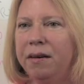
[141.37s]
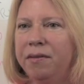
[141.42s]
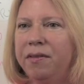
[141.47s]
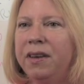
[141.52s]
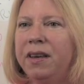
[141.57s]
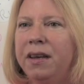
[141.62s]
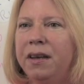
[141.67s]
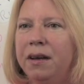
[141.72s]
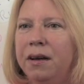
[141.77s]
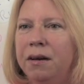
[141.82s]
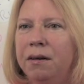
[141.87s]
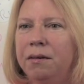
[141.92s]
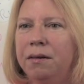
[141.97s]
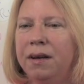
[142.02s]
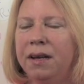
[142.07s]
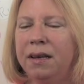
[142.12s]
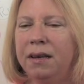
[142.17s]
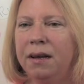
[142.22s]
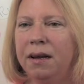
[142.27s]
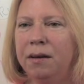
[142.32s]
a video
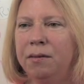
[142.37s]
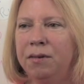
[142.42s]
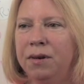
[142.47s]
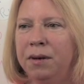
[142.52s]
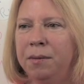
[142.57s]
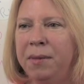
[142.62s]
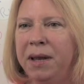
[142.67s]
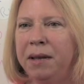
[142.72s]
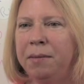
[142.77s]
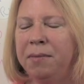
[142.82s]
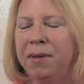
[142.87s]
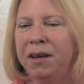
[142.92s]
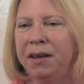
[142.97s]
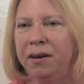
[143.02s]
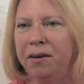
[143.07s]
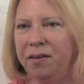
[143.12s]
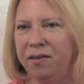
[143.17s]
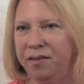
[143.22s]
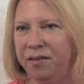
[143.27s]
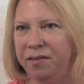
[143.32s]
and I want to make
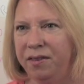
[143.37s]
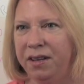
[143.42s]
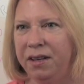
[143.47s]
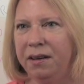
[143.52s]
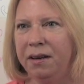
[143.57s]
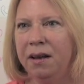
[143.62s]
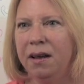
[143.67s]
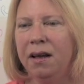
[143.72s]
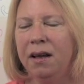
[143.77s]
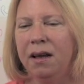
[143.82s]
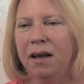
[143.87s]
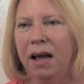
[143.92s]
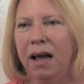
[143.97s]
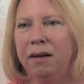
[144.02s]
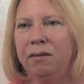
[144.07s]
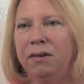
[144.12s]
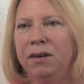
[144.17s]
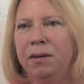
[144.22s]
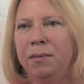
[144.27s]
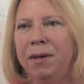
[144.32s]
money off of it,
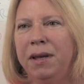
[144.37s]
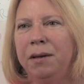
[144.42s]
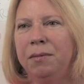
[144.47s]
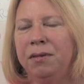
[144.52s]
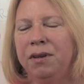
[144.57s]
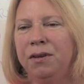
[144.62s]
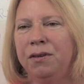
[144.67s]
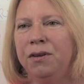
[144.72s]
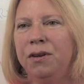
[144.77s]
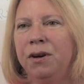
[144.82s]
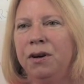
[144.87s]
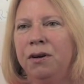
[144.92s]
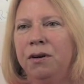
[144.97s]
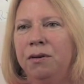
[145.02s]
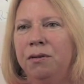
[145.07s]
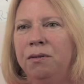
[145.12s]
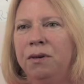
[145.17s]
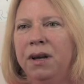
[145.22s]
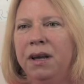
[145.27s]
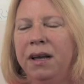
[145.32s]
I want to be able to
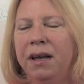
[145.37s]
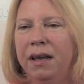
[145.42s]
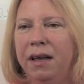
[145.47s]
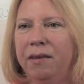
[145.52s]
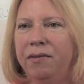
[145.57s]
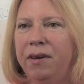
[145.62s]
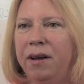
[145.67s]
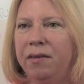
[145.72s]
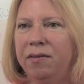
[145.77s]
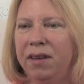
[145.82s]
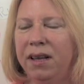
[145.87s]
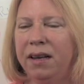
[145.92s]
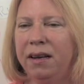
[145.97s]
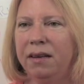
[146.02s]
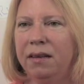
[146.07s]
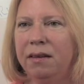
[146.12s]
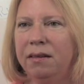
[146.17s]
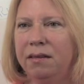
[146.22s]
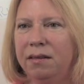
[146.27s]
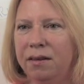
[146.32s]
know if I've let
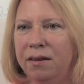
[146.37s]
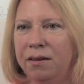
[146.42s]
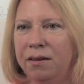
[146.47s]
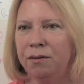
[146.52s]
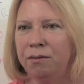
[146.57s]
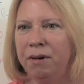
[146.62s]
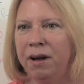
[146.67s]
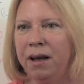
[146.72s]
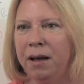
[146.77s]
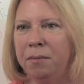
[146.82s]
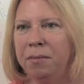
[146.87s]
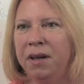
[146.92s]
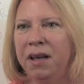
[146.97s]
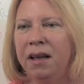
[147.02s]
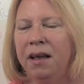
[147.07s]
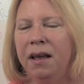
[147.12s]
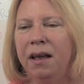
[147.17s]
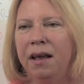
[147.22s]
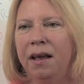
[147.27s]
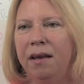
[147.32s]
it loose web.
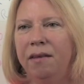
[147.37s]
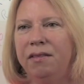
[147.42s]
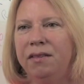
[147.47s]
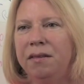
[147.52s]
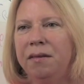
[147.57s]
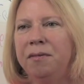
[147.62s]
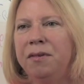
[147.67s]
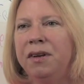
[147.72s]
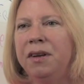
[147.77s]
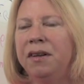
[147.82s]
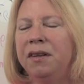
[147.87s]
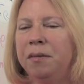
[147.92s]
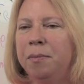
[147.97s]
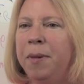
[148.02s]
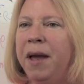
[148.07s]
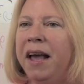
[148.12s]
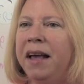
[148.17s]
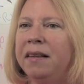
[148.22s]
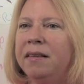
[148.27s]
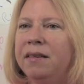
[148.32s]
If someone has
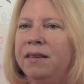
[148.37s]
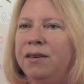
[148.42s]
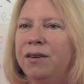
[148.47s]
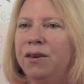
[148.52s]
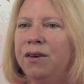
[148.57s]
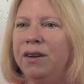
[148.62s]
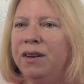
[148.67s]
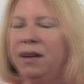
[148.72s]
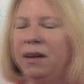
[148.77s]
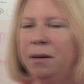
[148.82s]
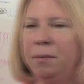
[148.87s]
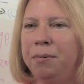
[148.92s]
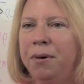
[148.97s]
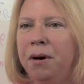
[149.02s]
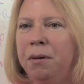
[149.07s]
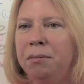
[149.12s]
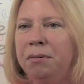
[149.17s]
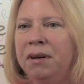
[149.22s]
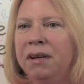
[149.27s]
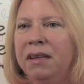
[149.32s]
passed it on
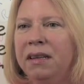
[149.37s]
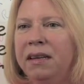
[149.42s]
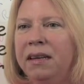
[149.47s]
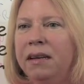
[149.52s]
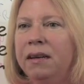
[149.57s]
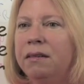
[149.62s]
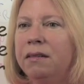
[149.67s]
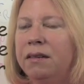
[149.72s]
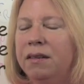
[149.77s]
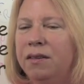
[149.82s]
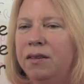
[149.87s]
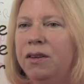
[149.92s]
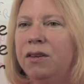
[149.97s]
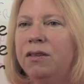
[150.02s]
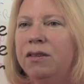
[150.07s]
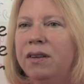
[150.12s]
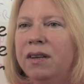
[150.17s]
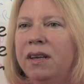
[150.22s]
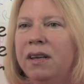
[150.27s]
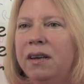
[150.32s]
inappropriately or is
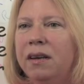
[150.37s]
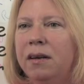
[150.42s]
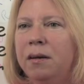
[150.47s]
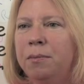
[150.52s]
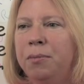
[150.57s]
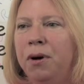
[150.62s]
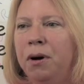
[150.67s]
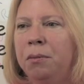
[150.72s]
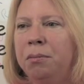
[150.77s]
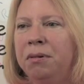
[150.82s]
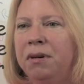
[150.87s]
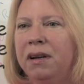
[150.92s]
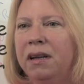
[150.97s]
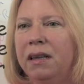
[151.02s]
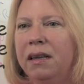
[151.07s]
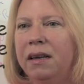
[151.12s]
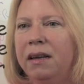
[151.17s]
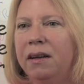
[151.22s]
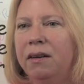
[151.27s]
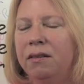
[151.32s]
using it
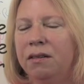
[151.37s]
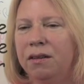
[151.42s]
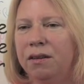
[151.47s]
inappropriately or